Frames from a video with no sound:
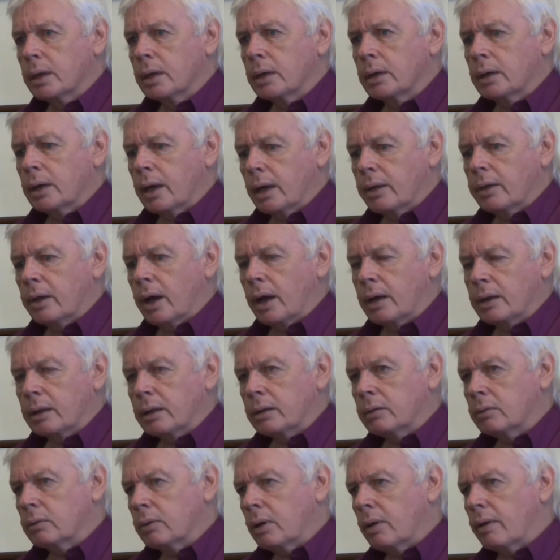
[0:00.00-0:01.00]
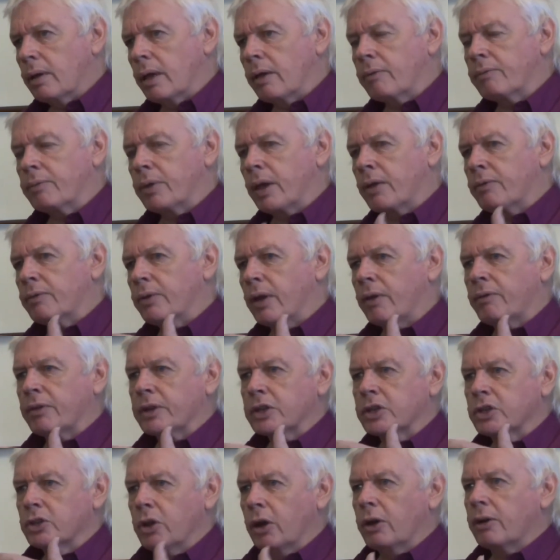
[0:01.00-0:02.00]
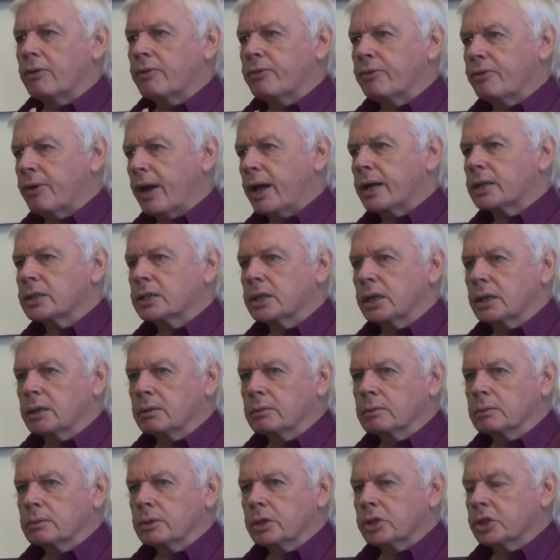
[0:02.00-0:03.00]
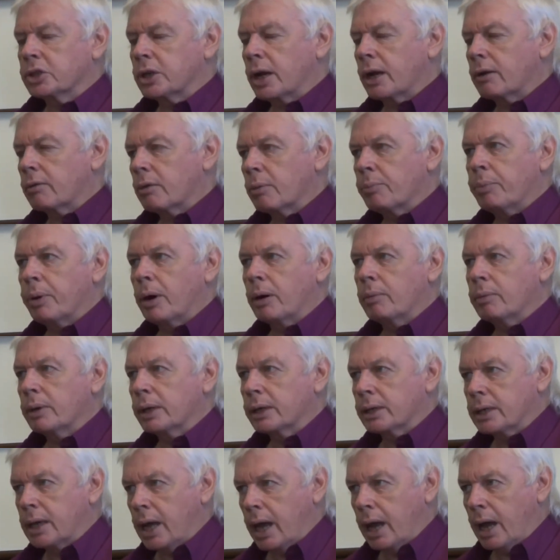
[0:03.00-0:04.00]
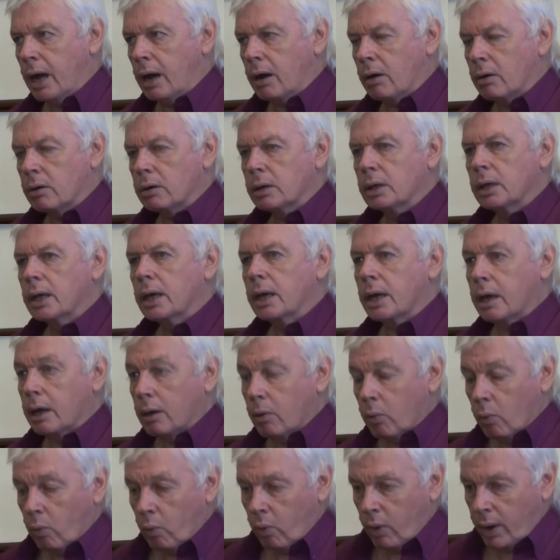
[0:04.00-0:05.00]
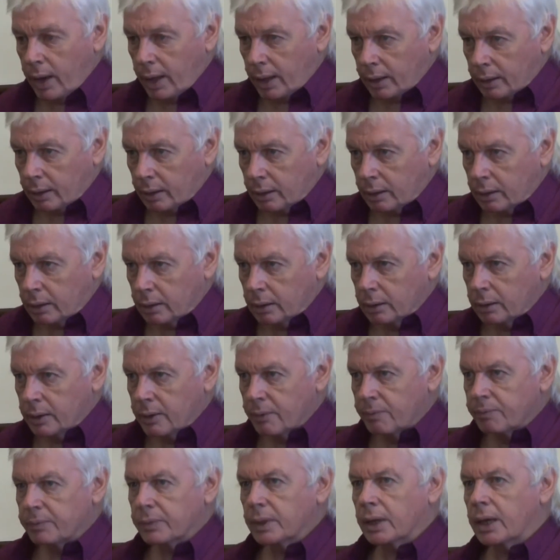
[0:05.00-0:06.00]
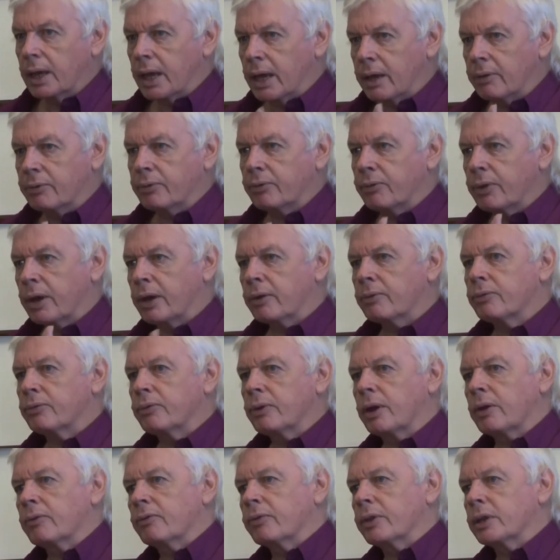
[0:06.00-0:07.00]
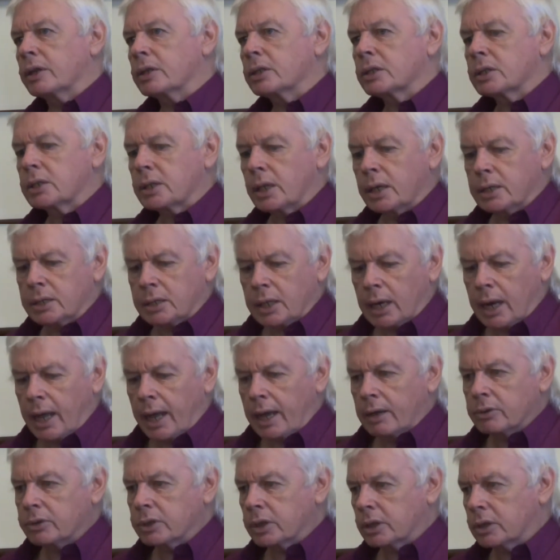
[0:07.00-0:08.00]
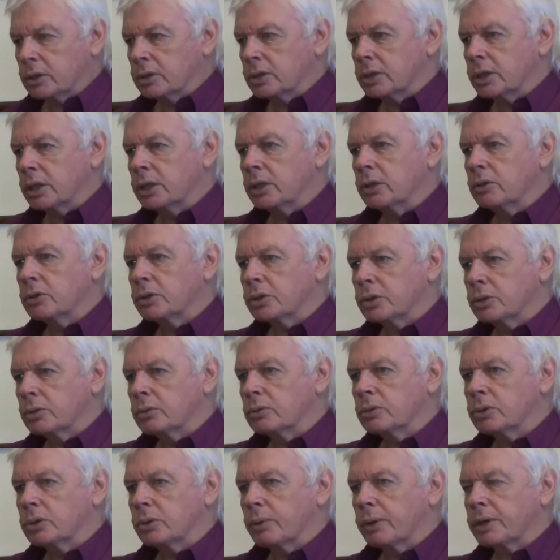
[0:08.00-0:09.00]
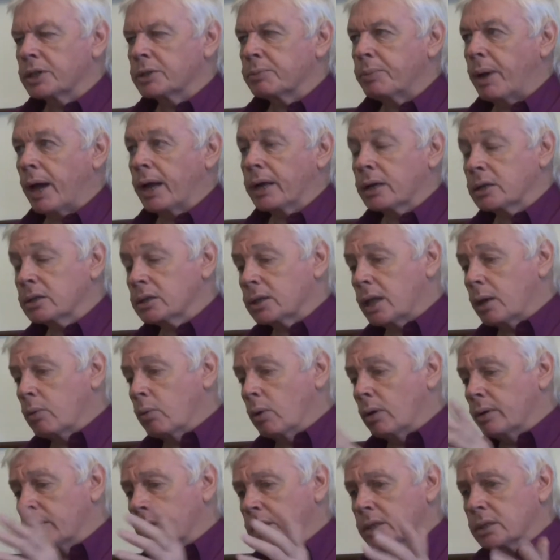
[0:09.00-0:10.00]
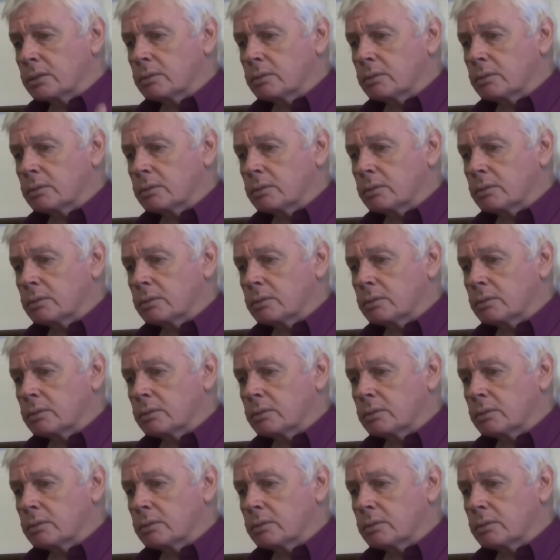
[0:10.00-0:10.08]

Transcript: If it's not affecting the Czech Republic now, it will. If this is allowed to continue to expand, because they want